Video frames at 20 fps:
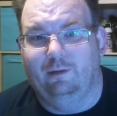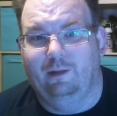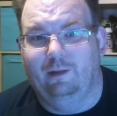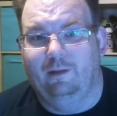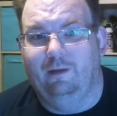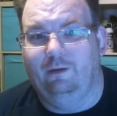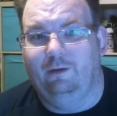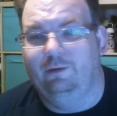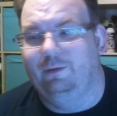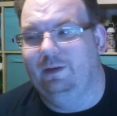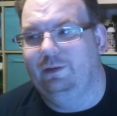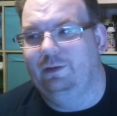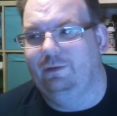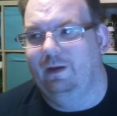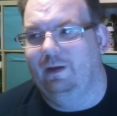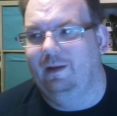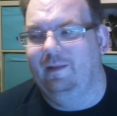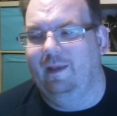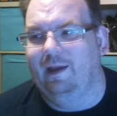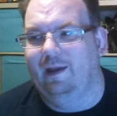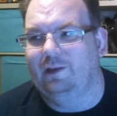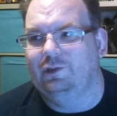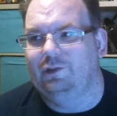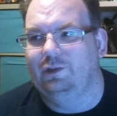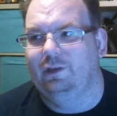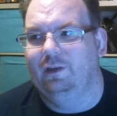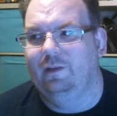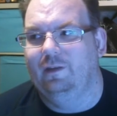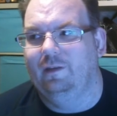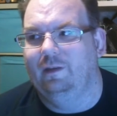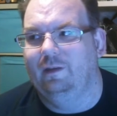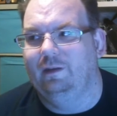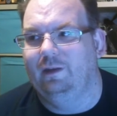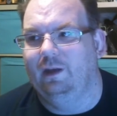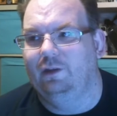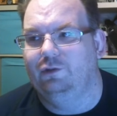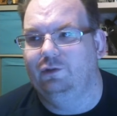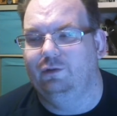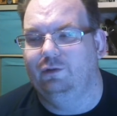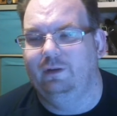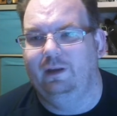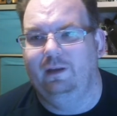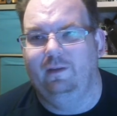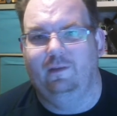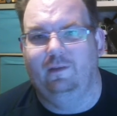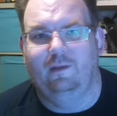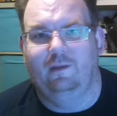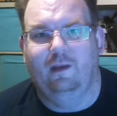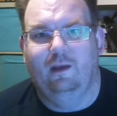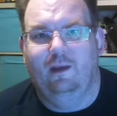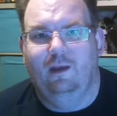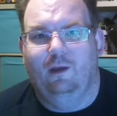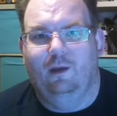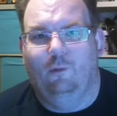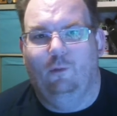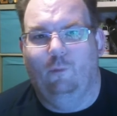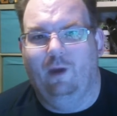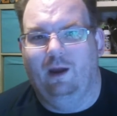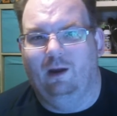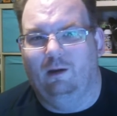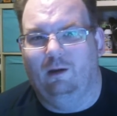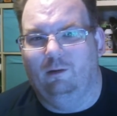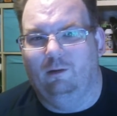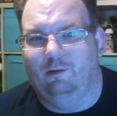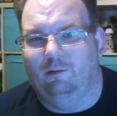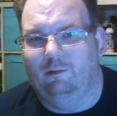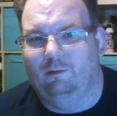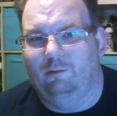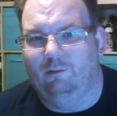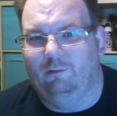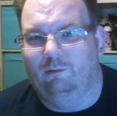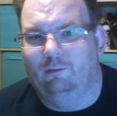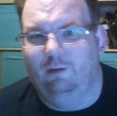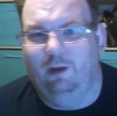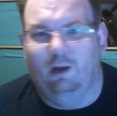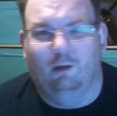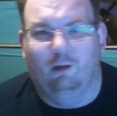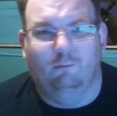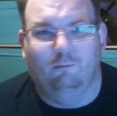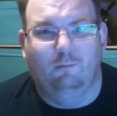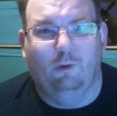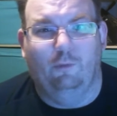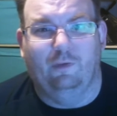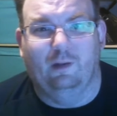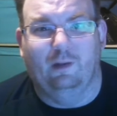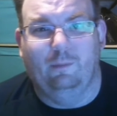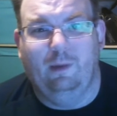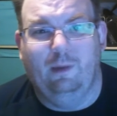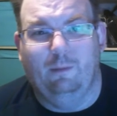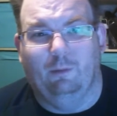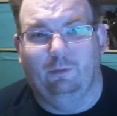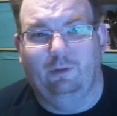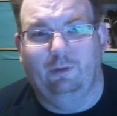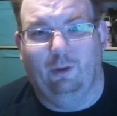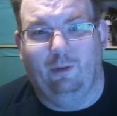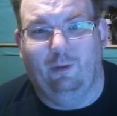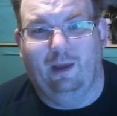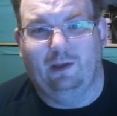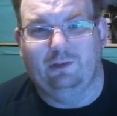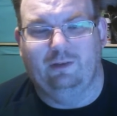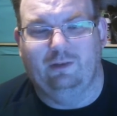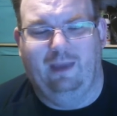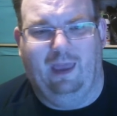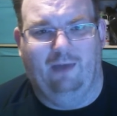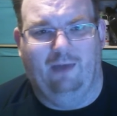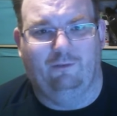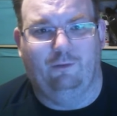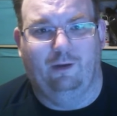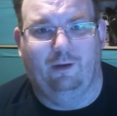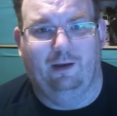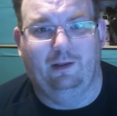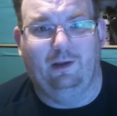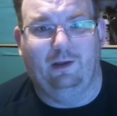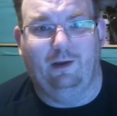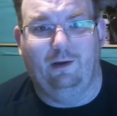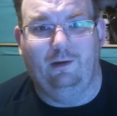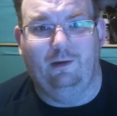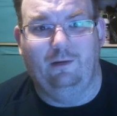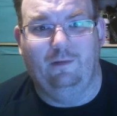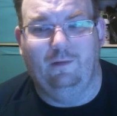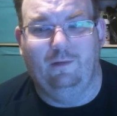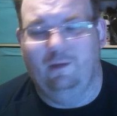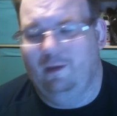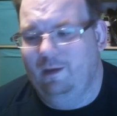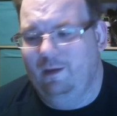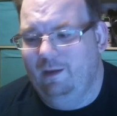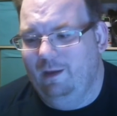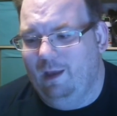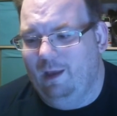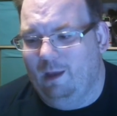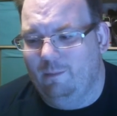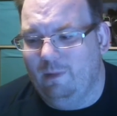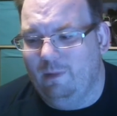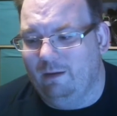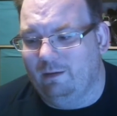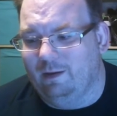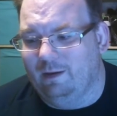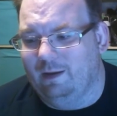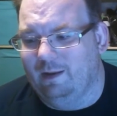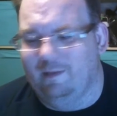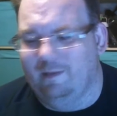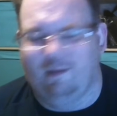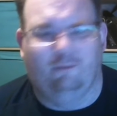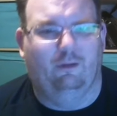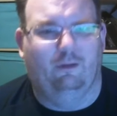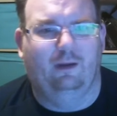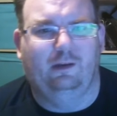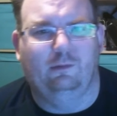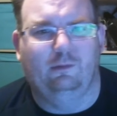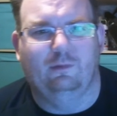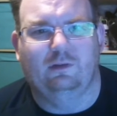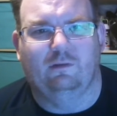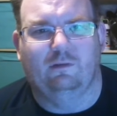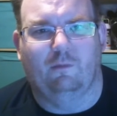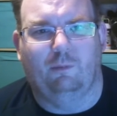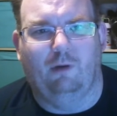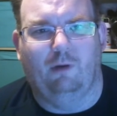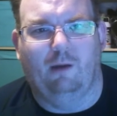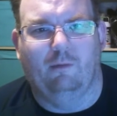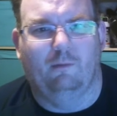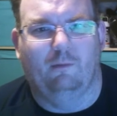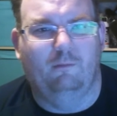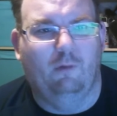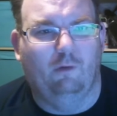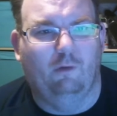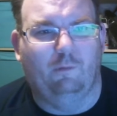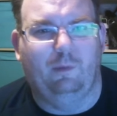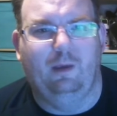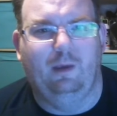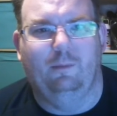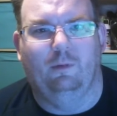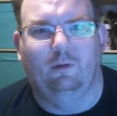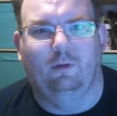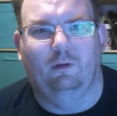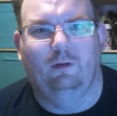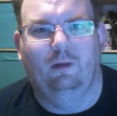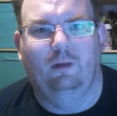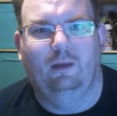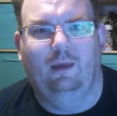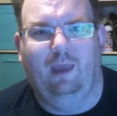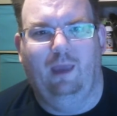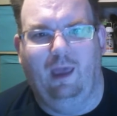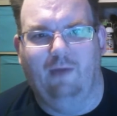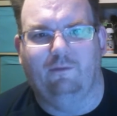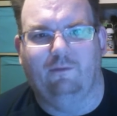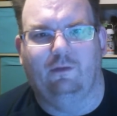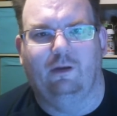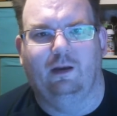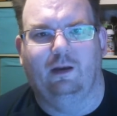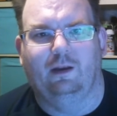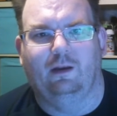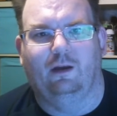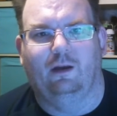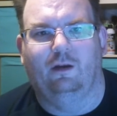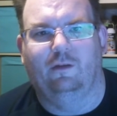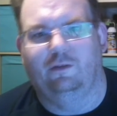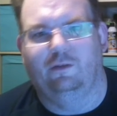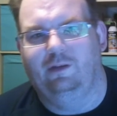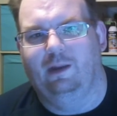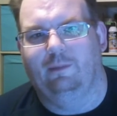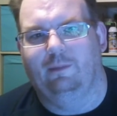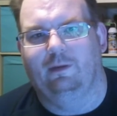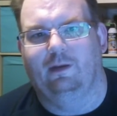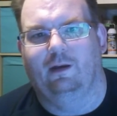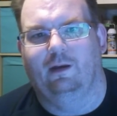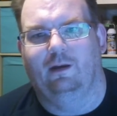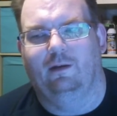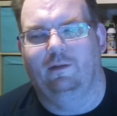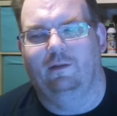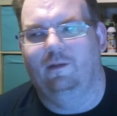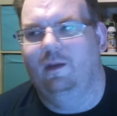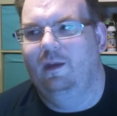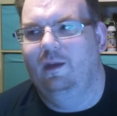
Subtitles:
And they're doing transactions in countries where, most of the people don't actually have credit cards. America, that's not really too much of a problem. Most people have credit cards or debit cards.